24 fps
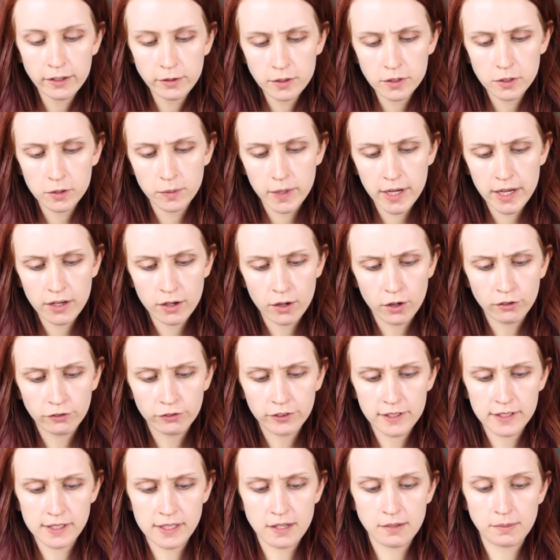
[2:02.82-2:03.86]
I was away,
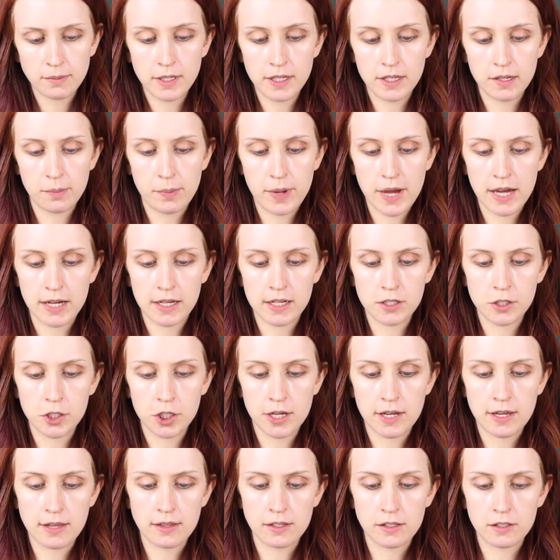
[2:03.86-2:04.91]
Oprah sent me a package,
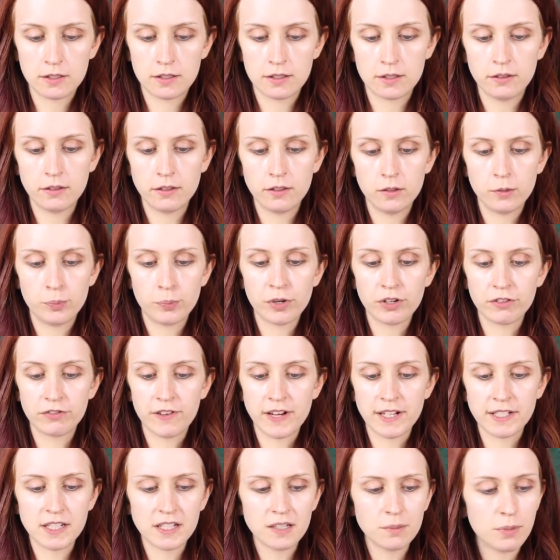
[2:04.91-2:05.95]
and this little
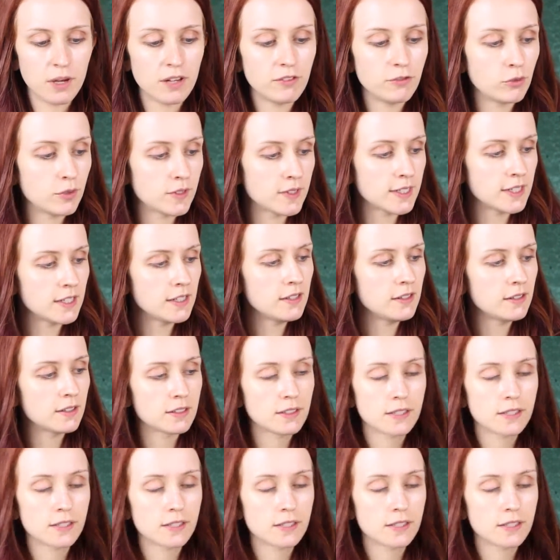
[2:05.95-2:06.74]
perfecting puff was in it.